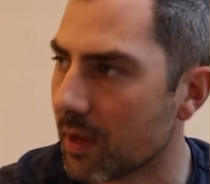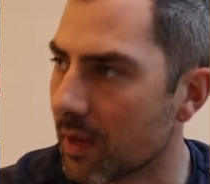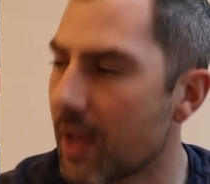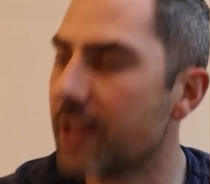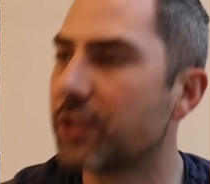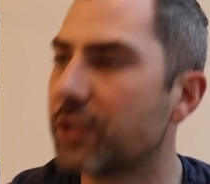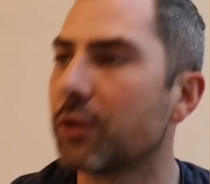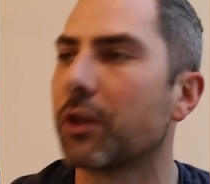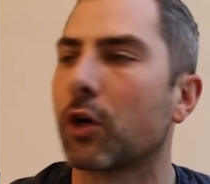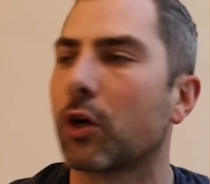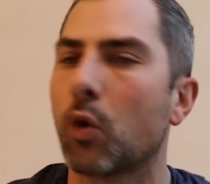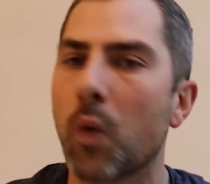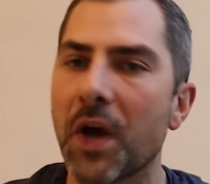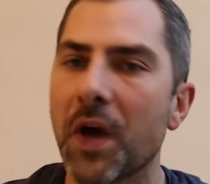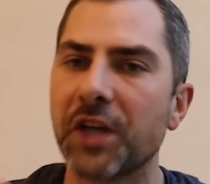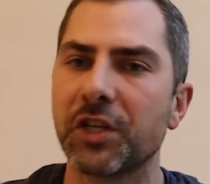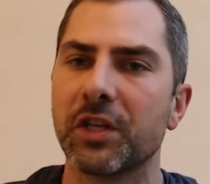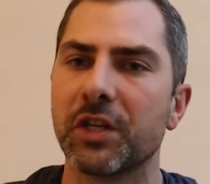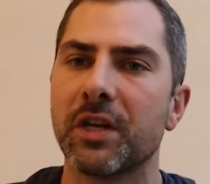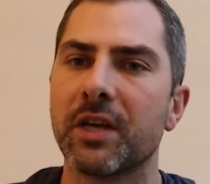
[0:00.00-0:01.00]
And so the
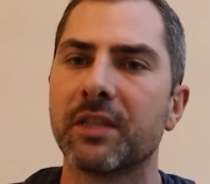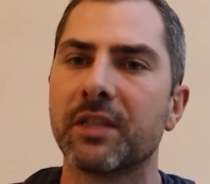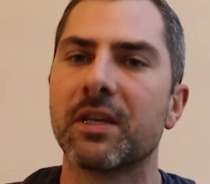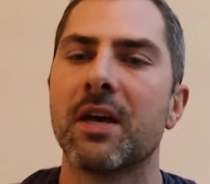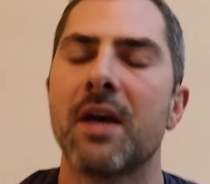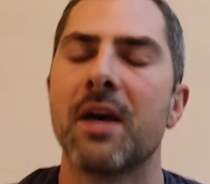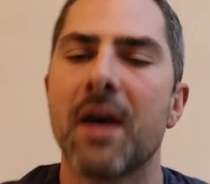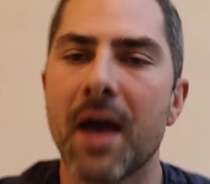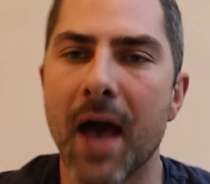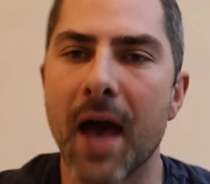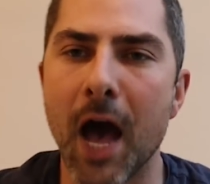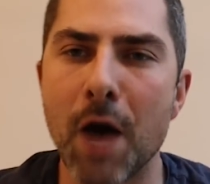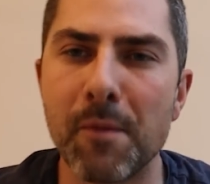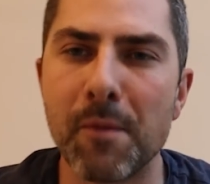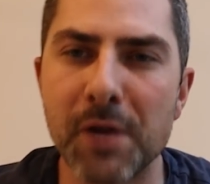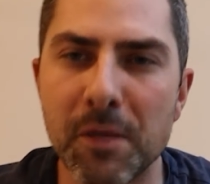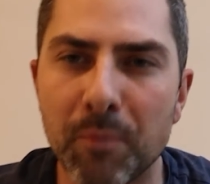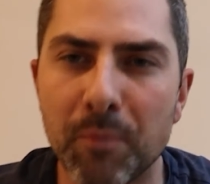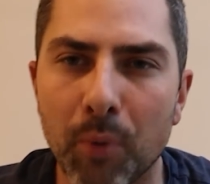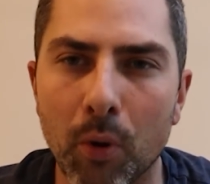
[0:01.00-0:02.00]
question is, how
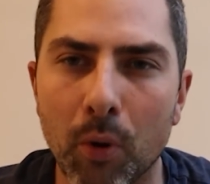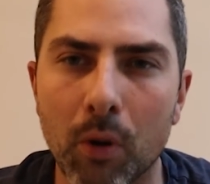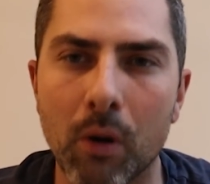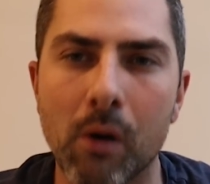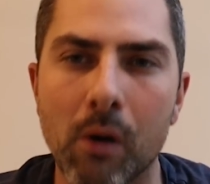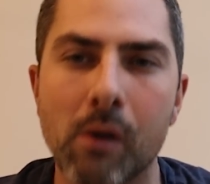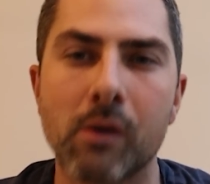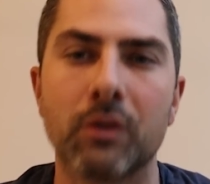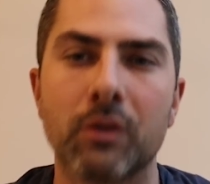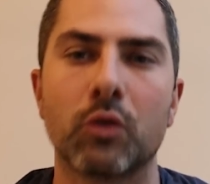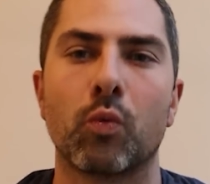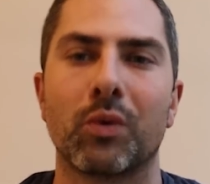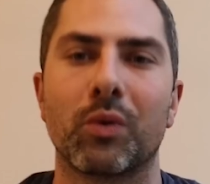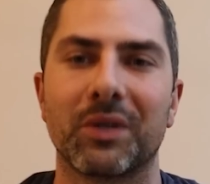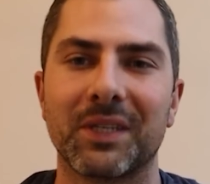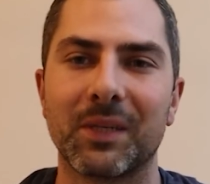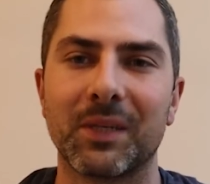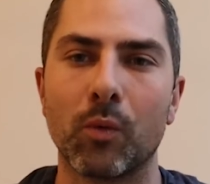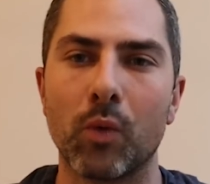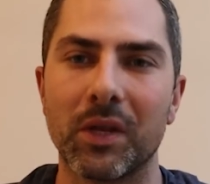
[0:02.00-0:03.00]
many borrowers
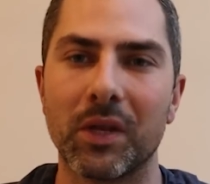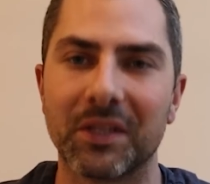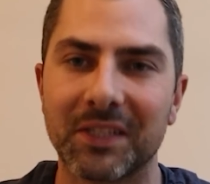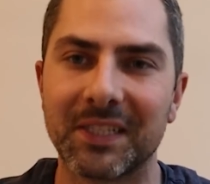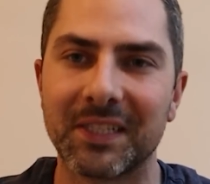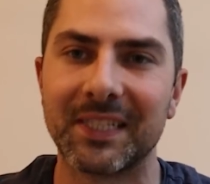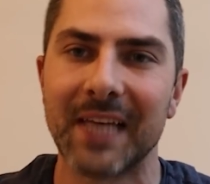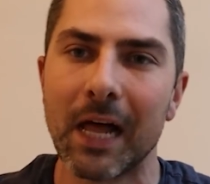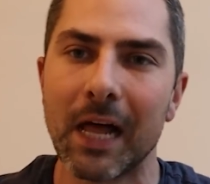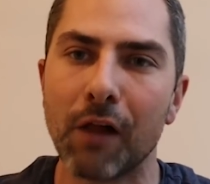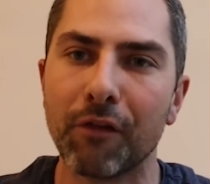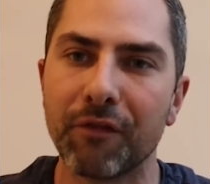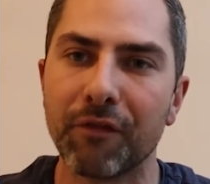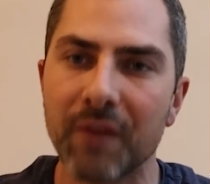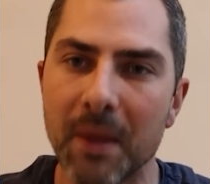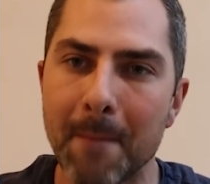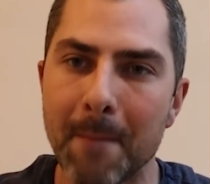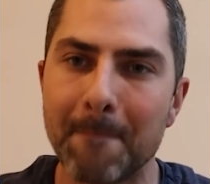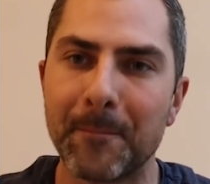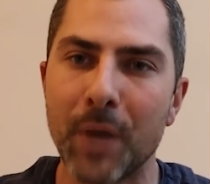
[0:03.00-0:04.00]
will
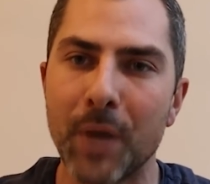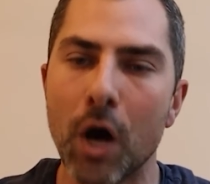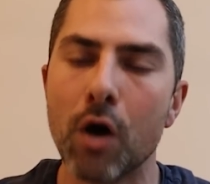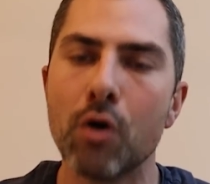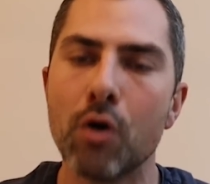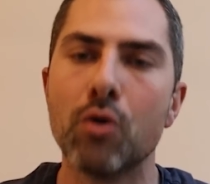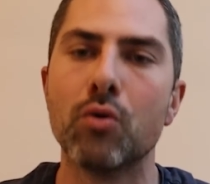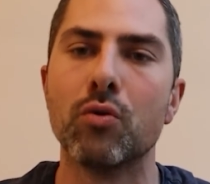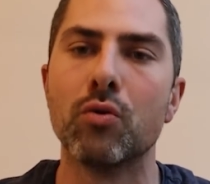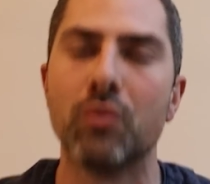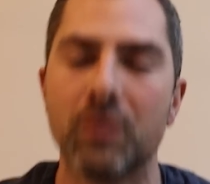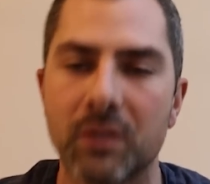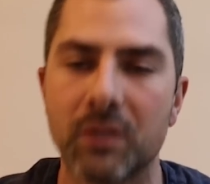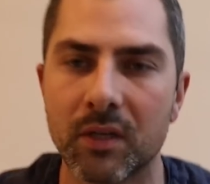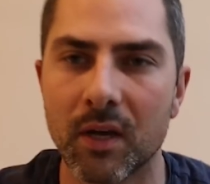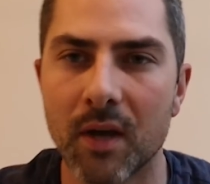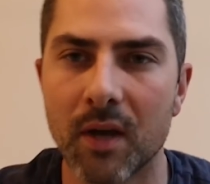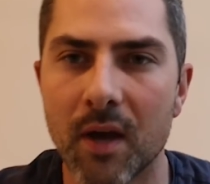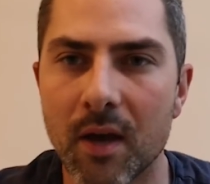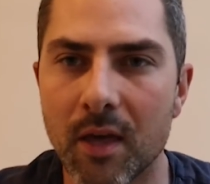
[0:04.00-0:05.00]

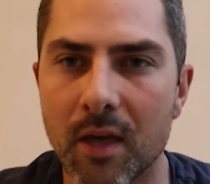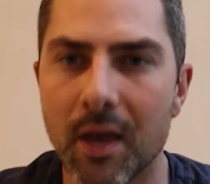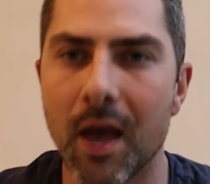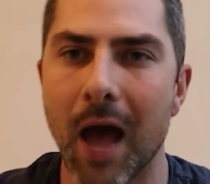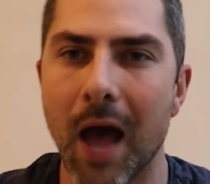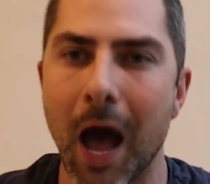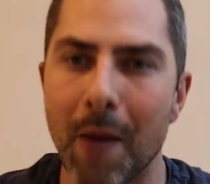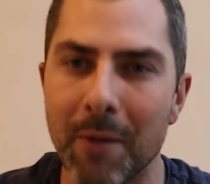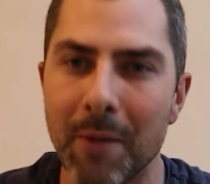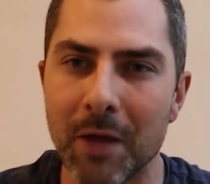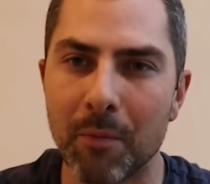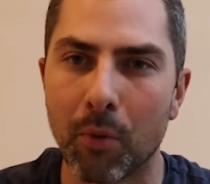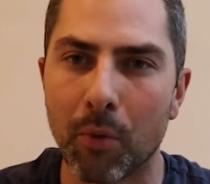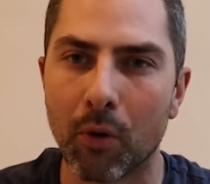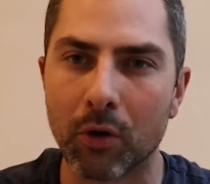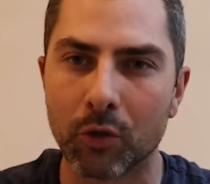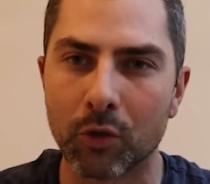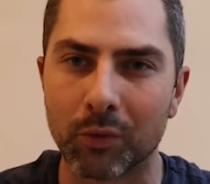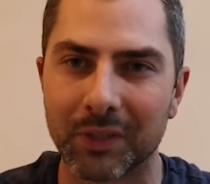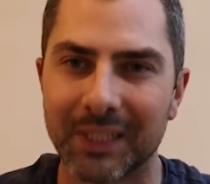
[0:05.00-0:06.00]
self-impose? How many
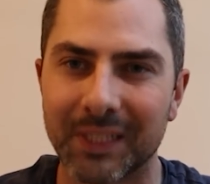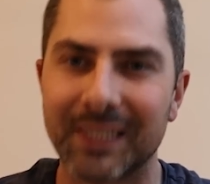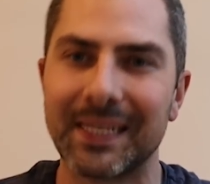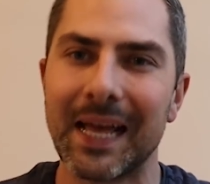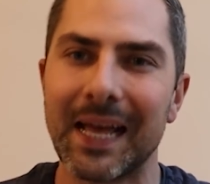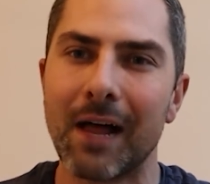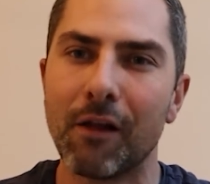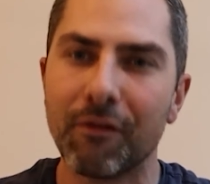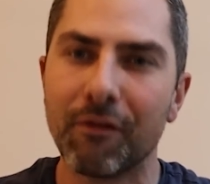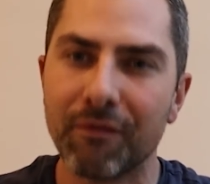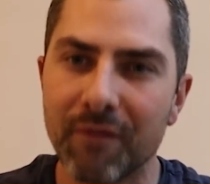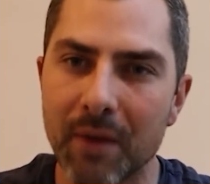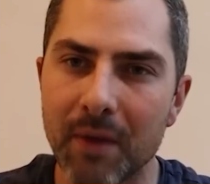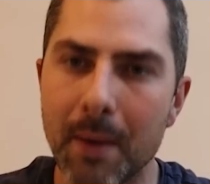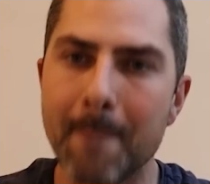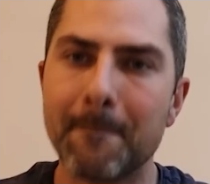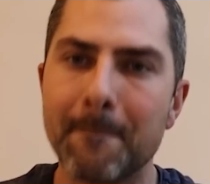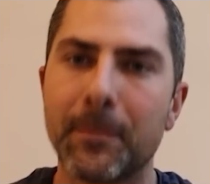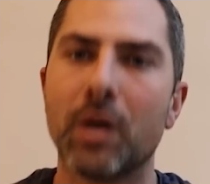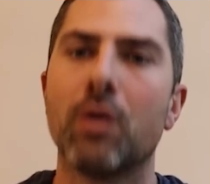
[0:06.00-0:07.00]
borrowers will
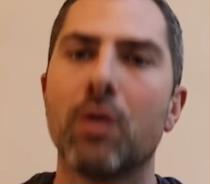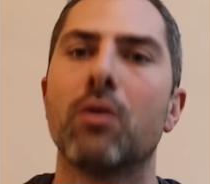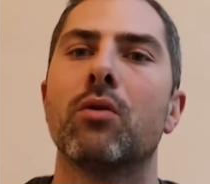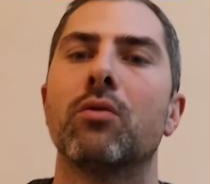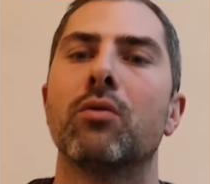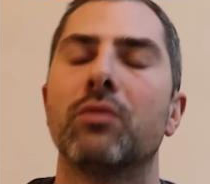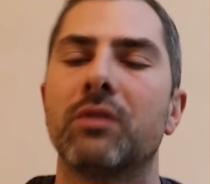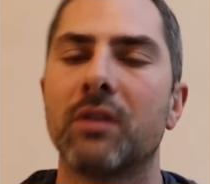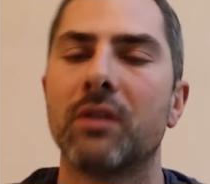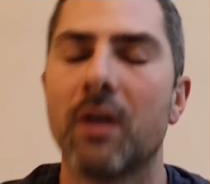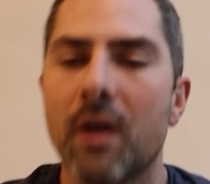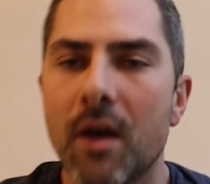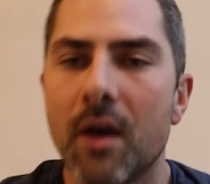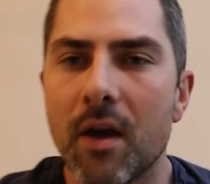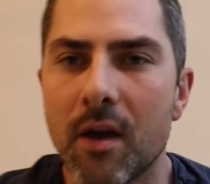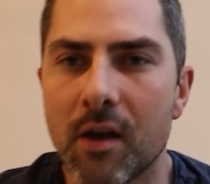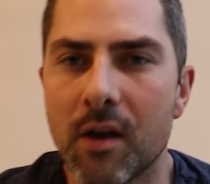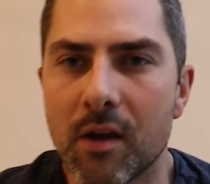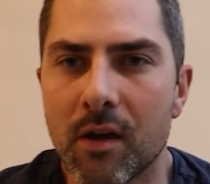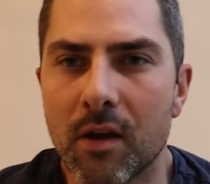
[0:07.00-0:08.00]
self-impose
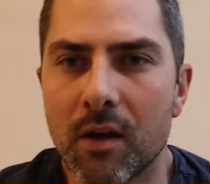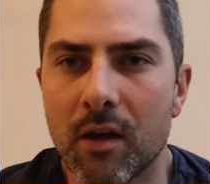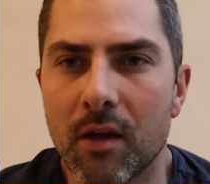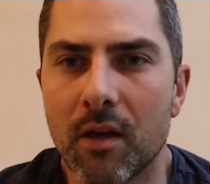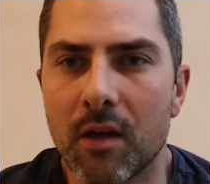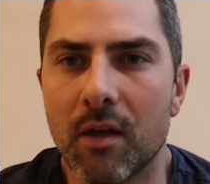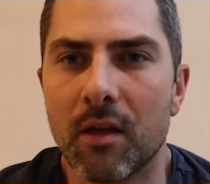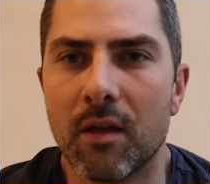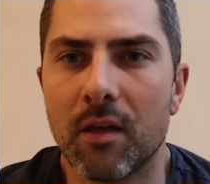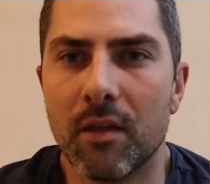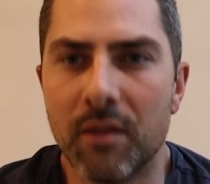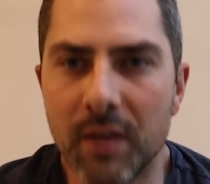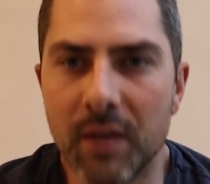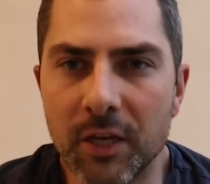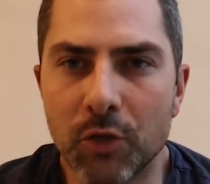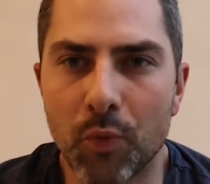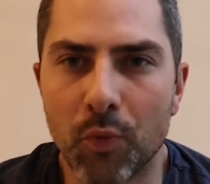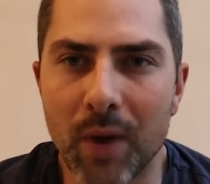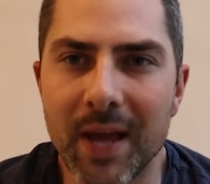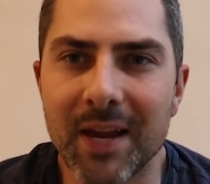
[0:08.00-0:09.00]

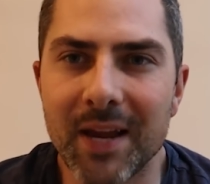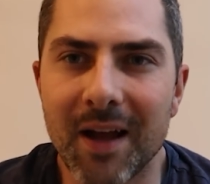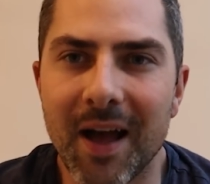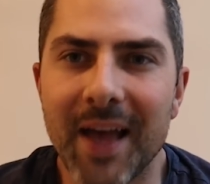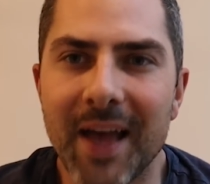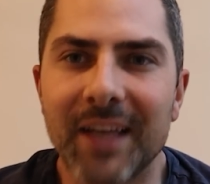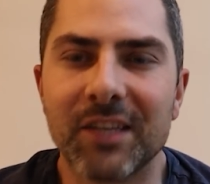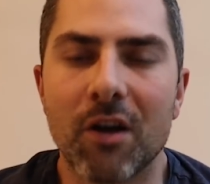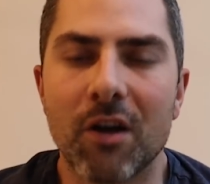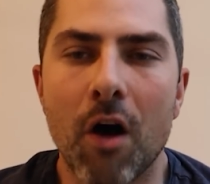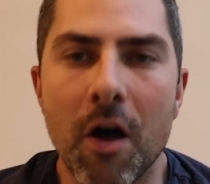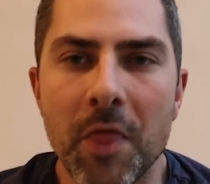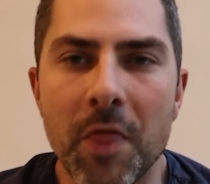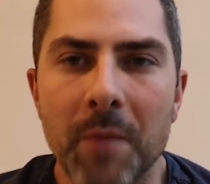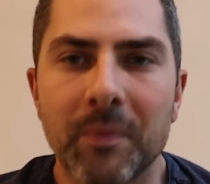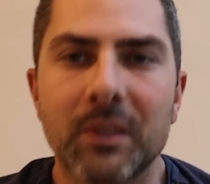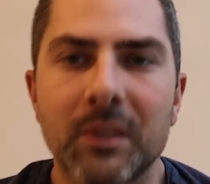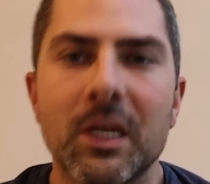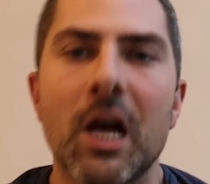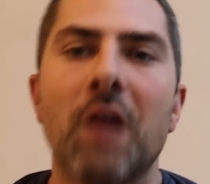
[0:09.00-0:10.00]
these rate hikes on
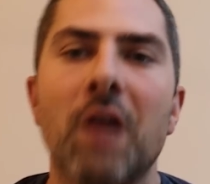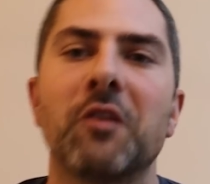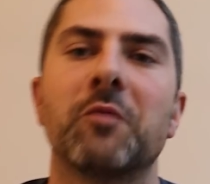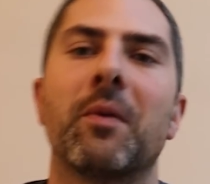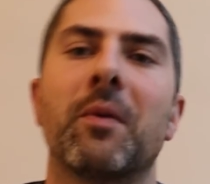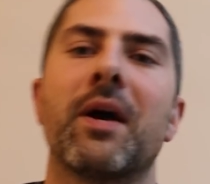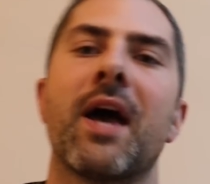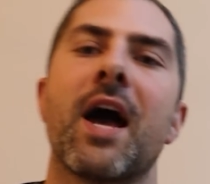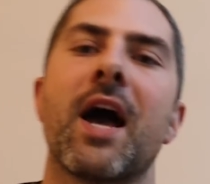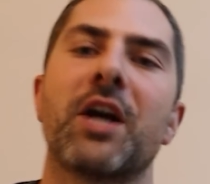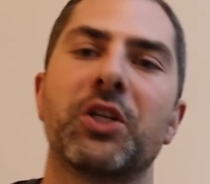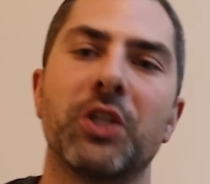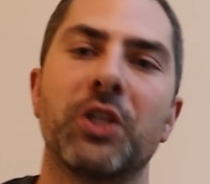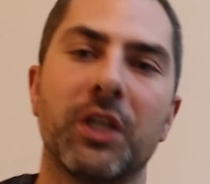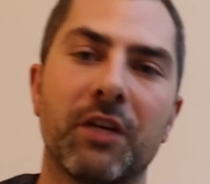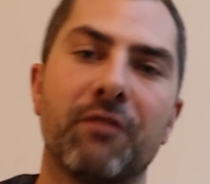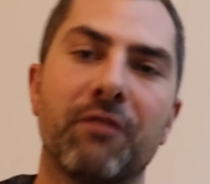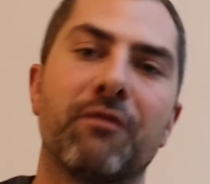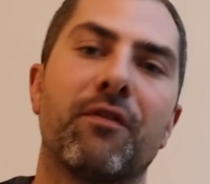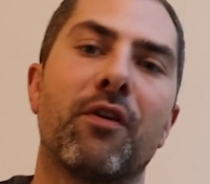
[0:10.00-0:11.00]
themselves by actually
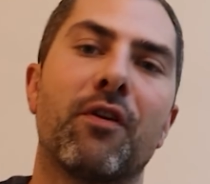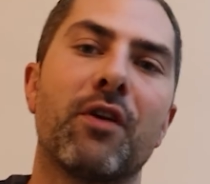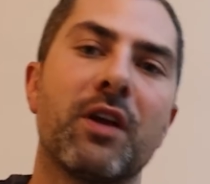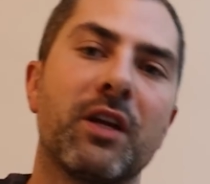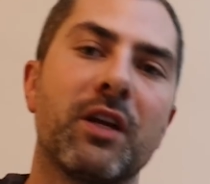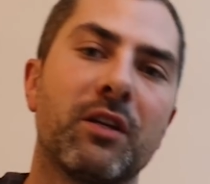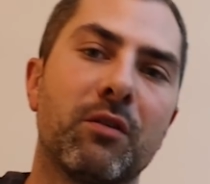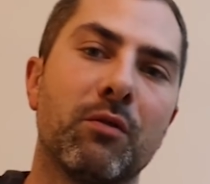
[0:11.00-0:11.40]
converting